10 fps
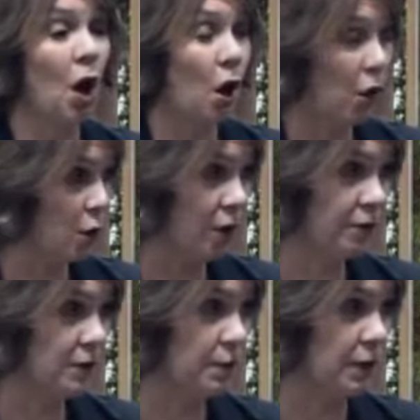Our
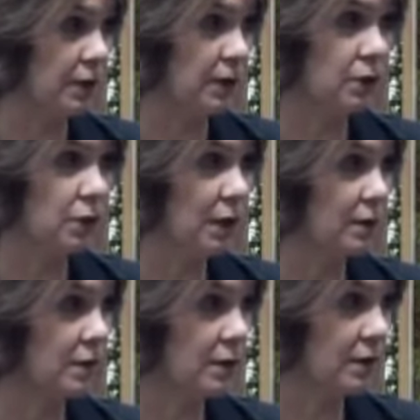office building in
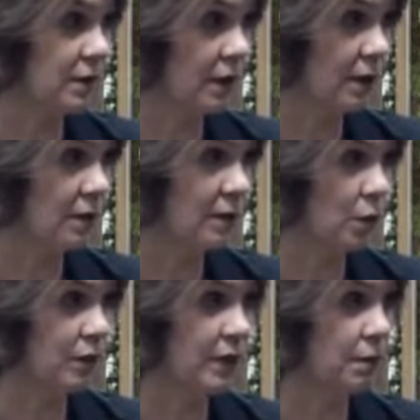2006
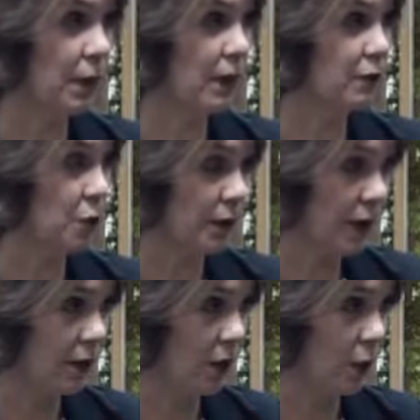was hit by a
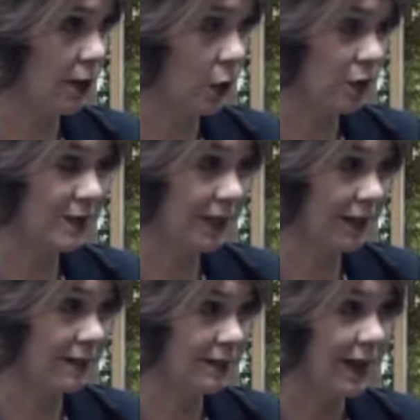tornado in
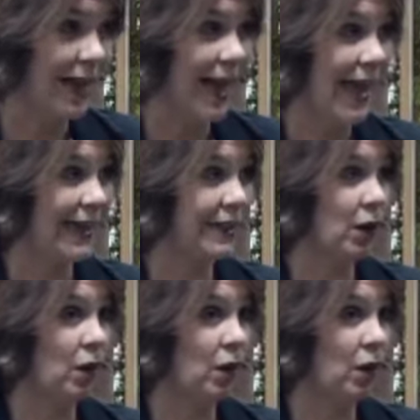2006. And